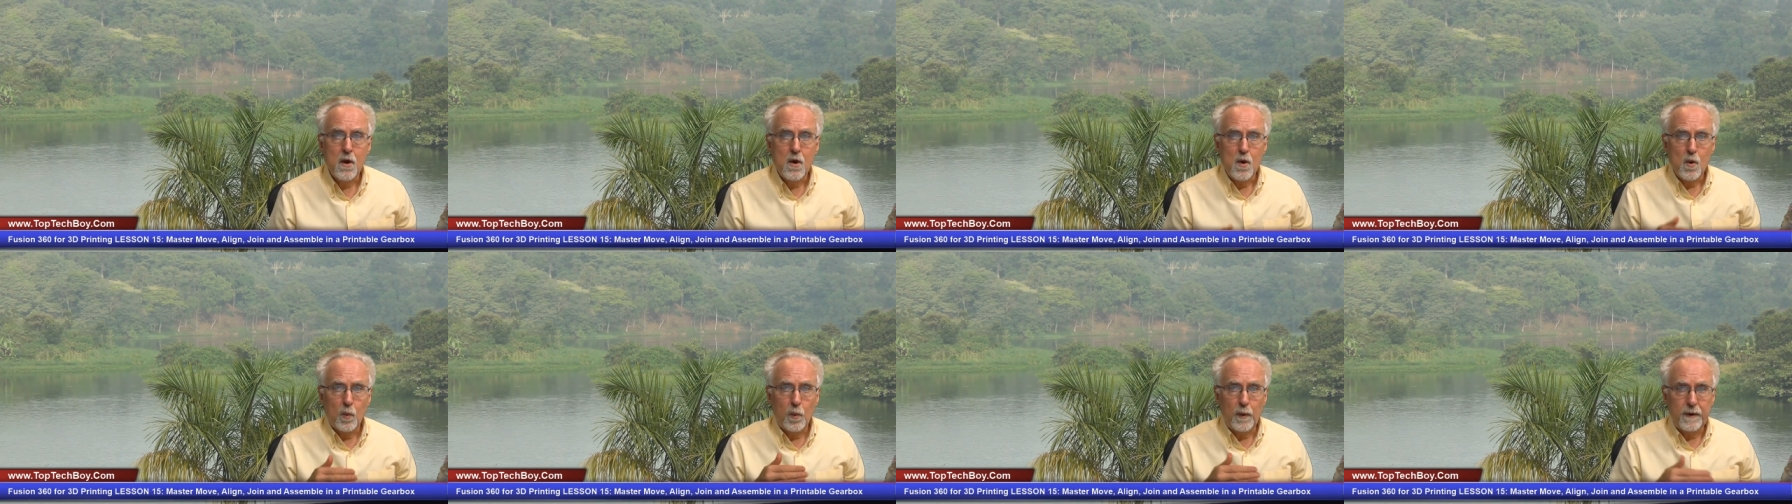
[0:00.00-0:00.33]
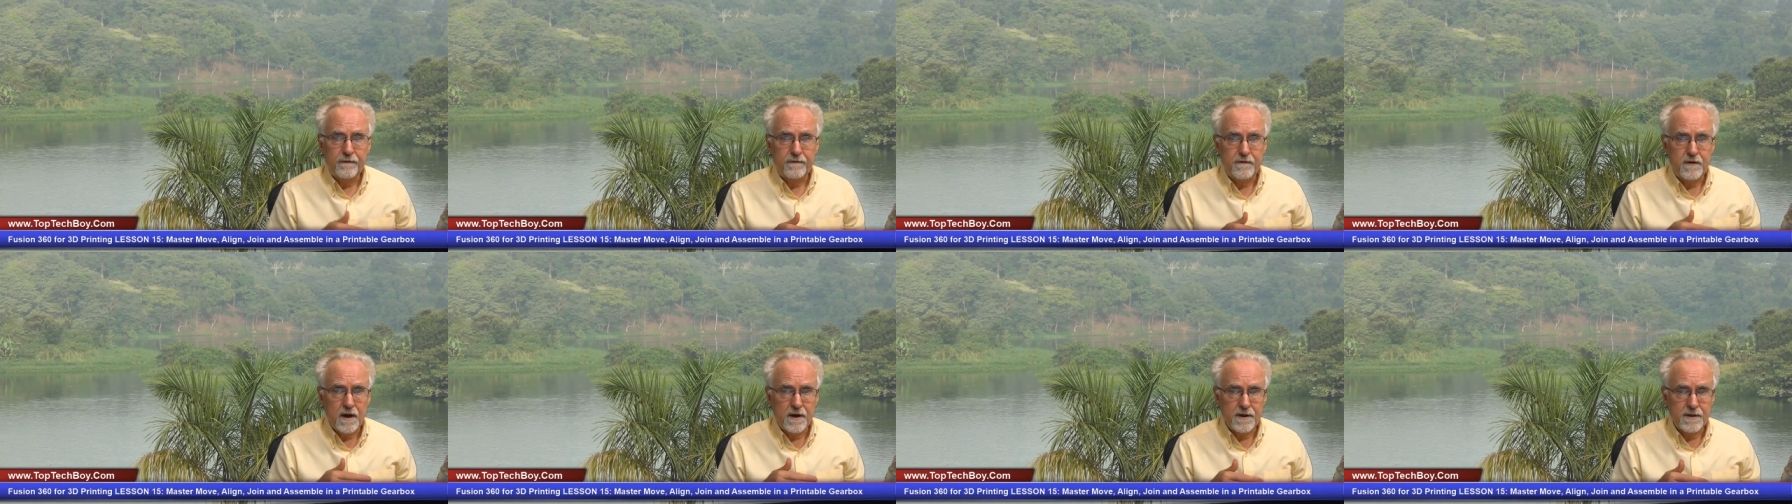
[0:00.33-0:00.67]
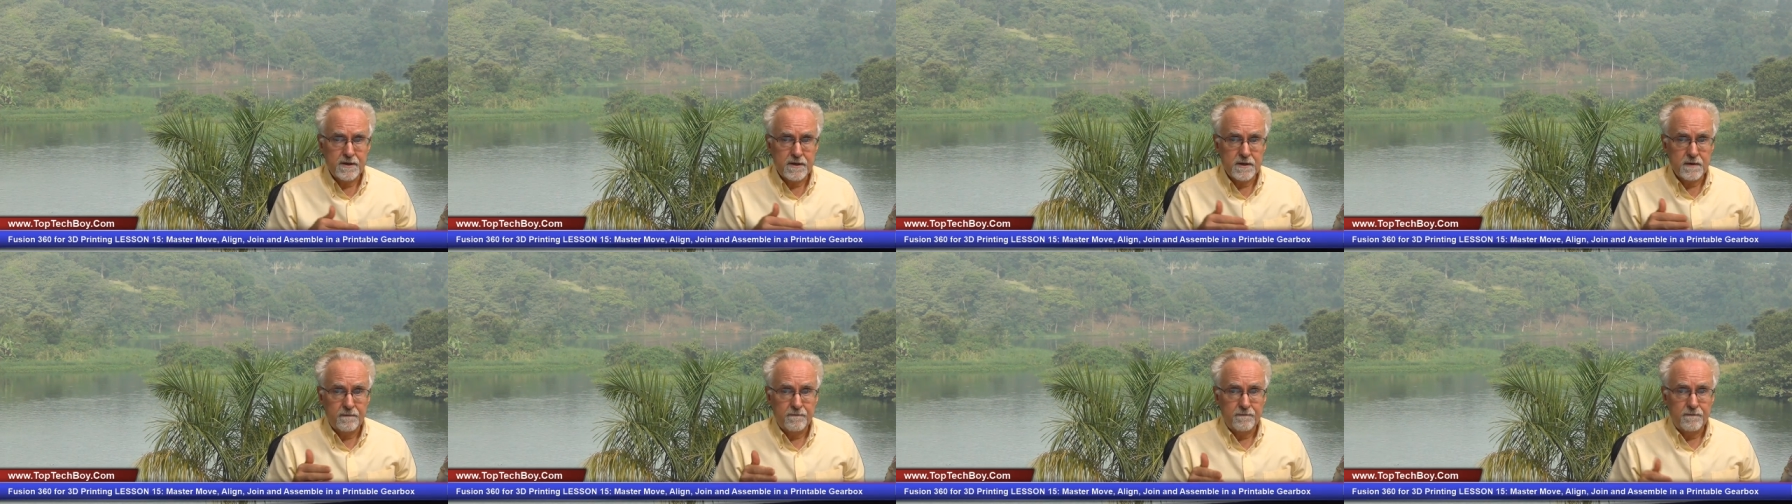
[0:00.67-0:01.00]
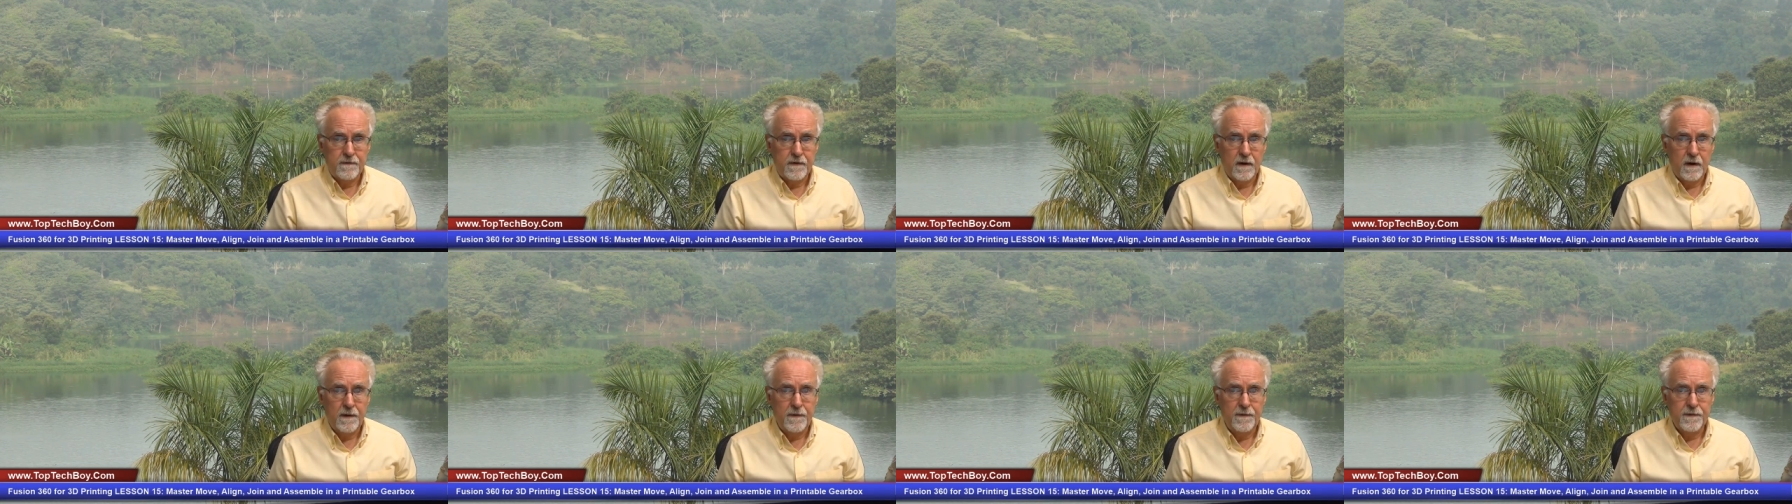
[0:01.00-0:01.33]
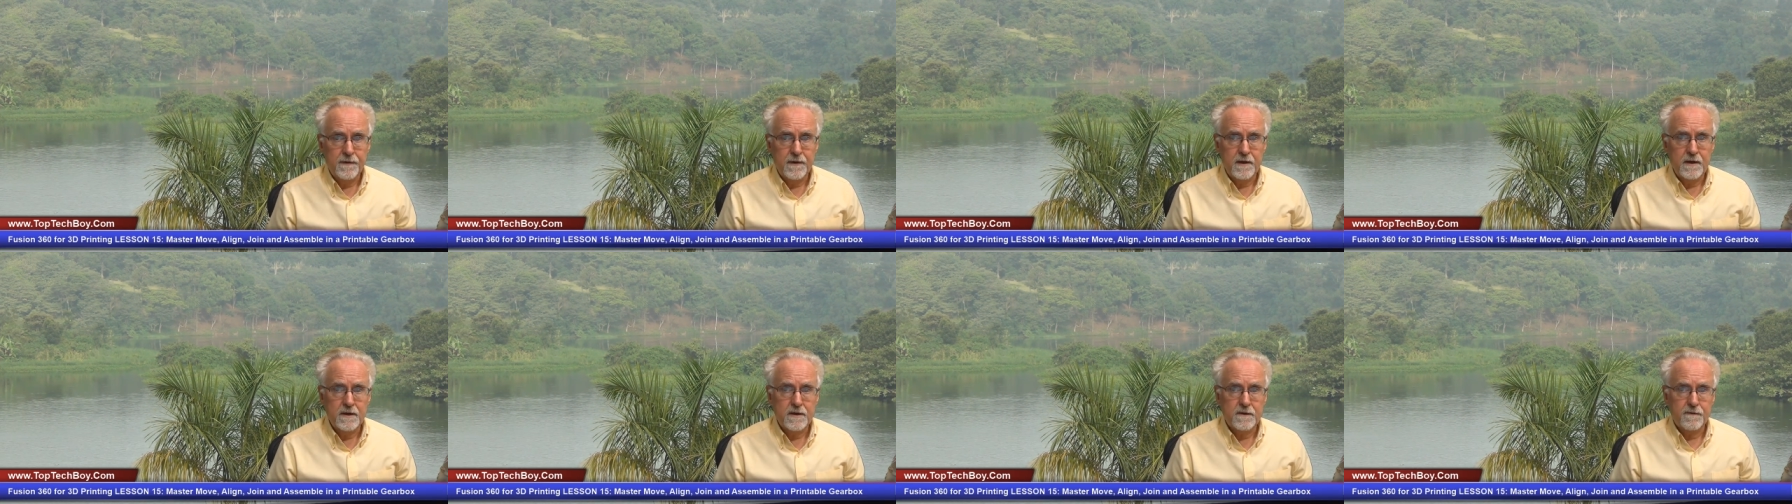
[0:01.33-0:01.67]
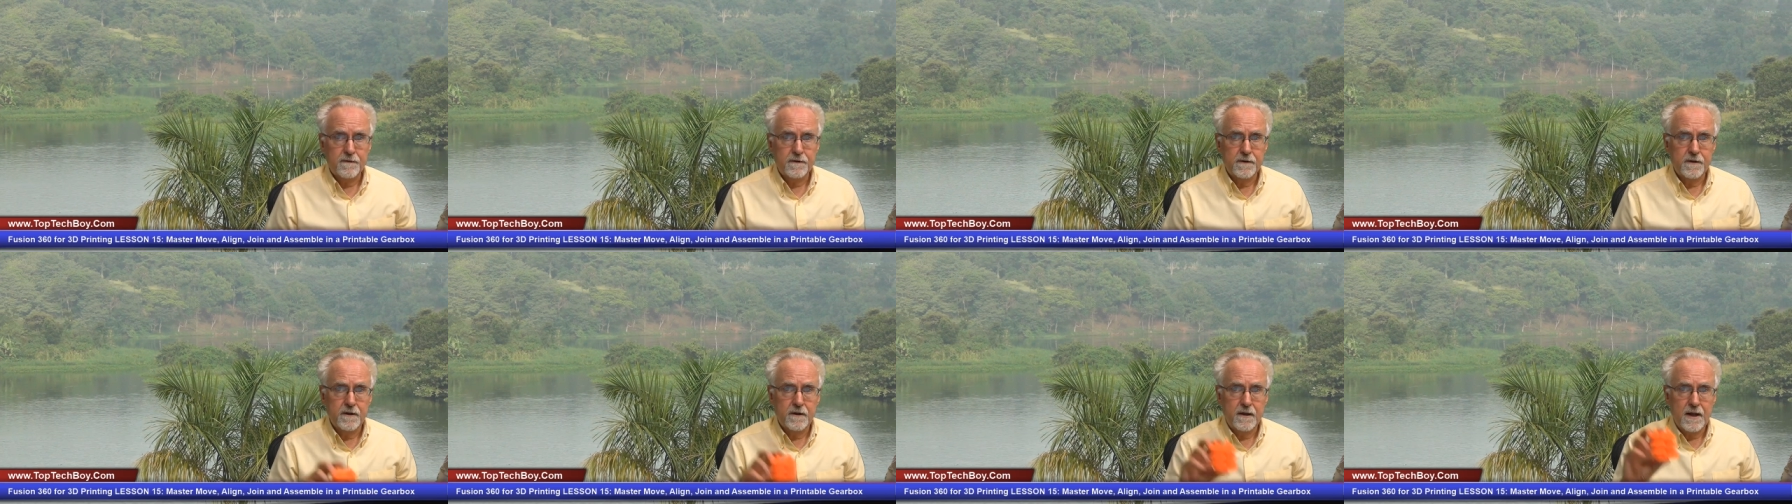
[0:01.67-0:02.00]
We've done some fun things
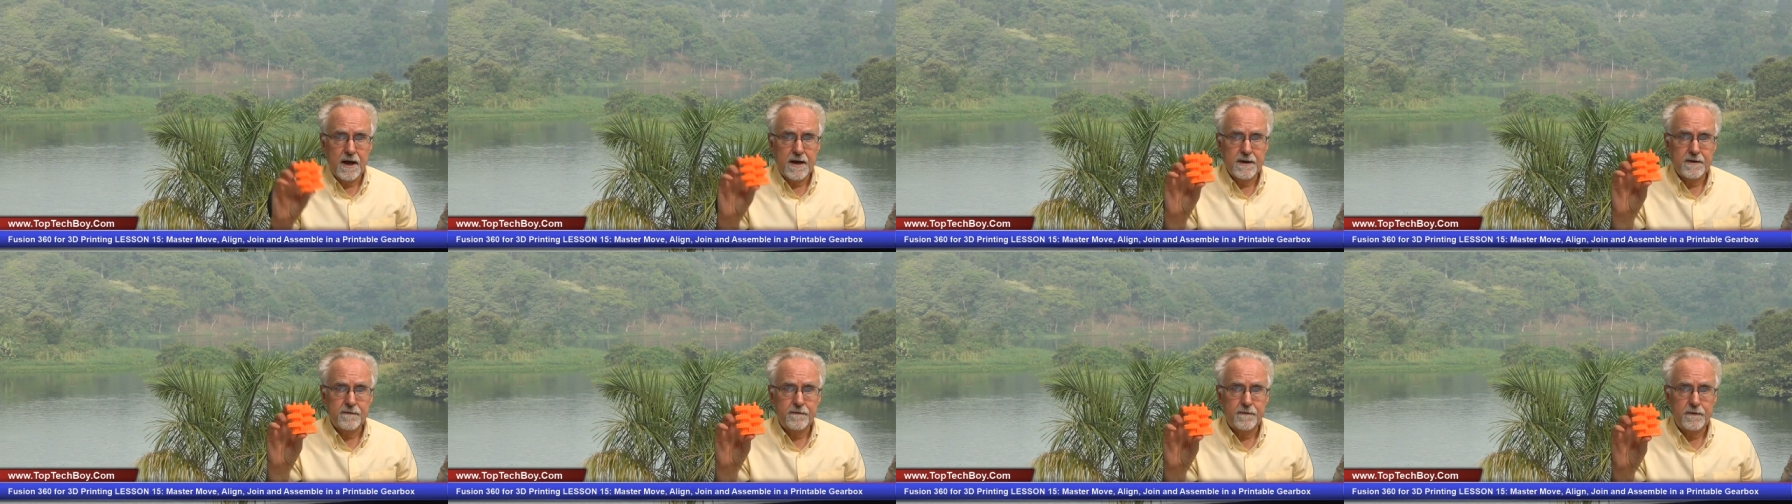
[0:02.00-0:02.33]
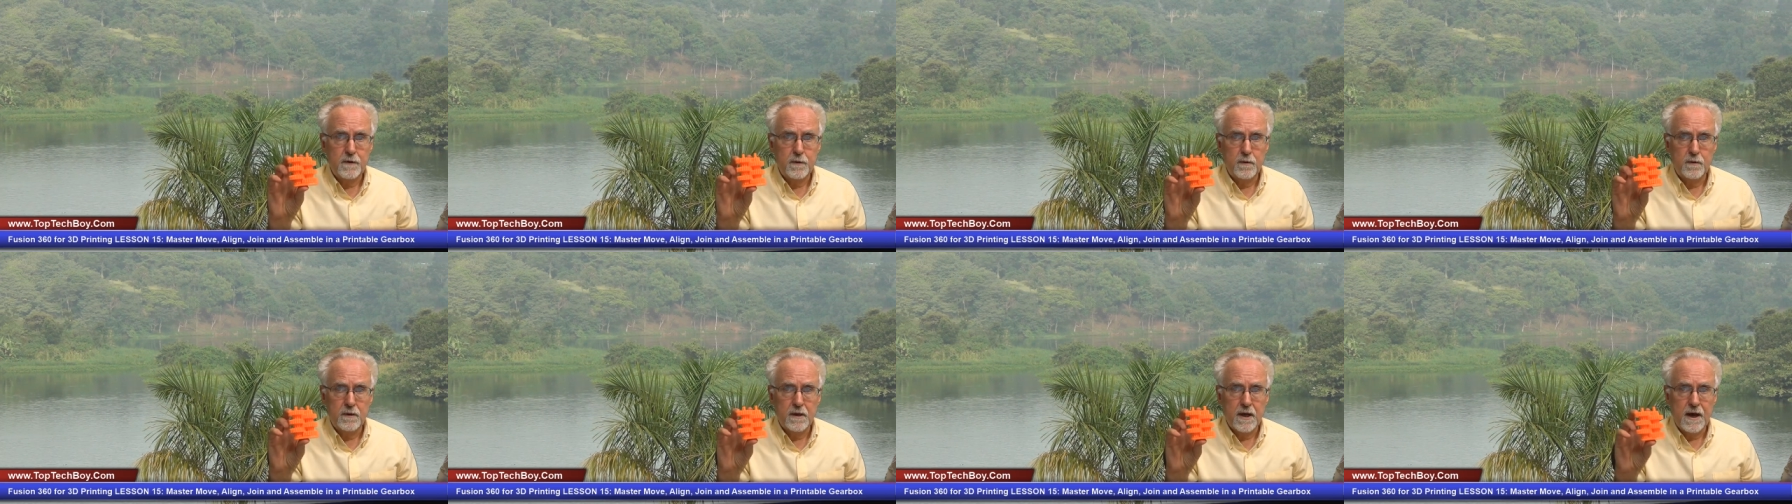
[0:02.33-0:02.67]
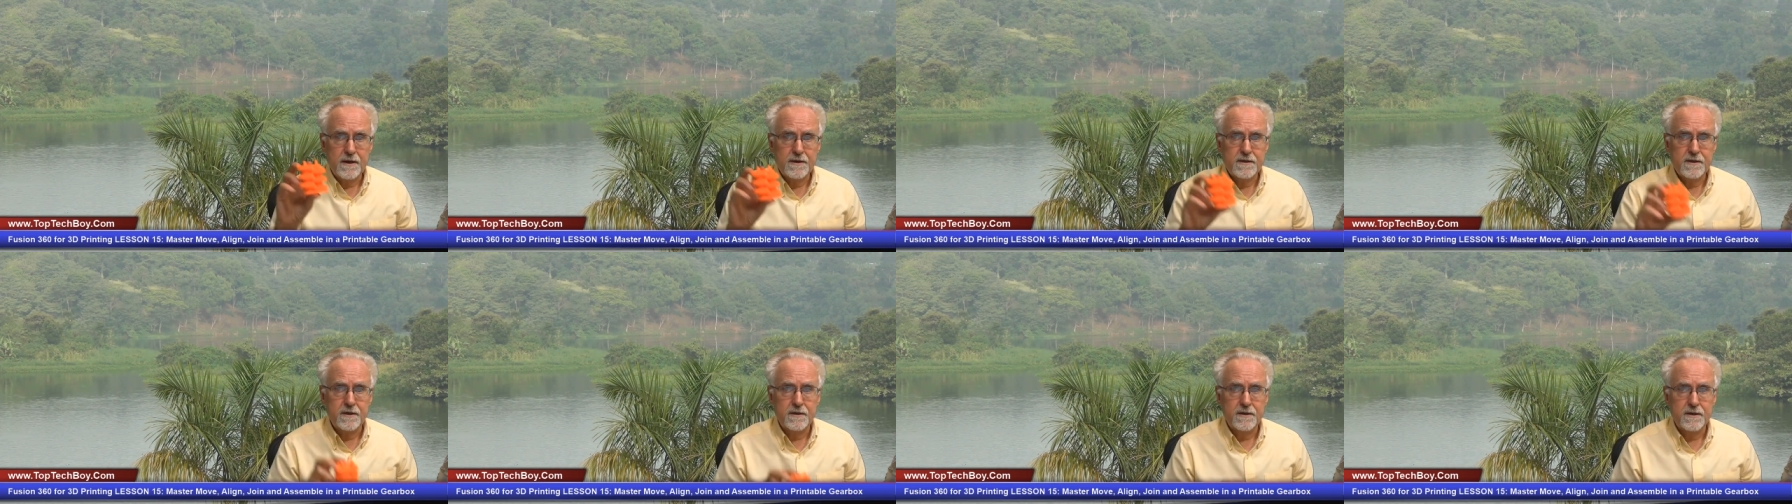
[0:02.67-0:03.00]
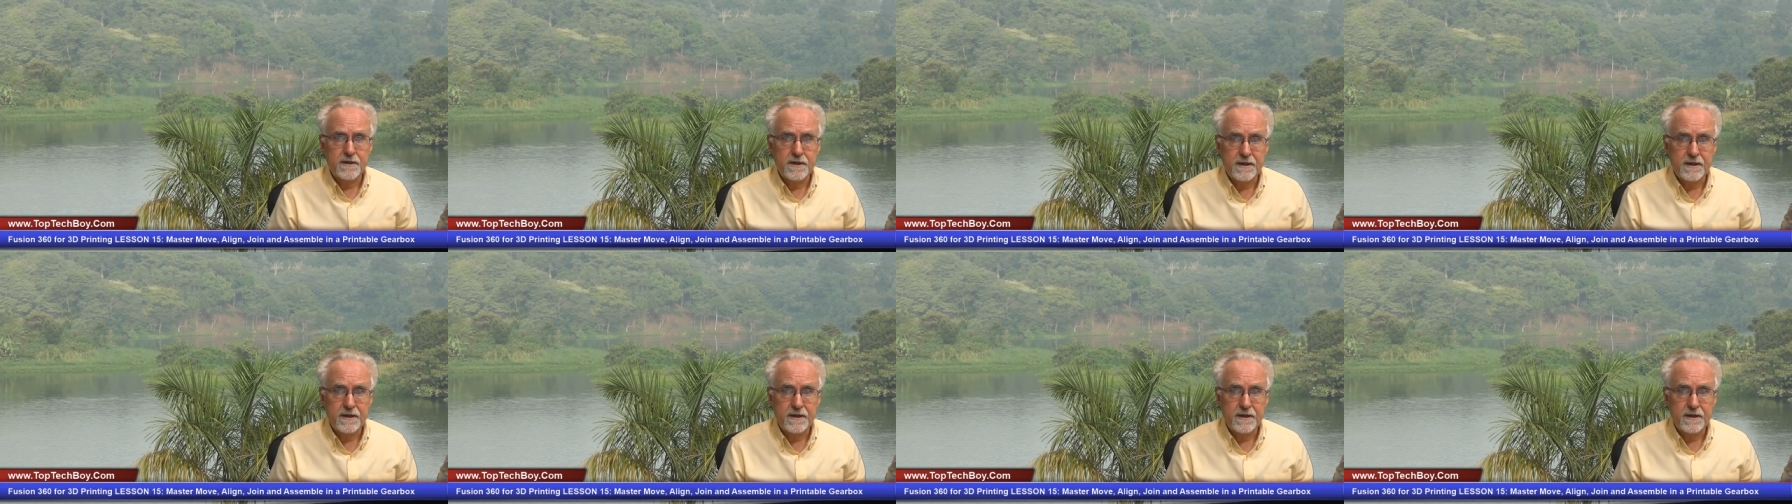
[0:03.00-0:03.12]
for the last few lessons,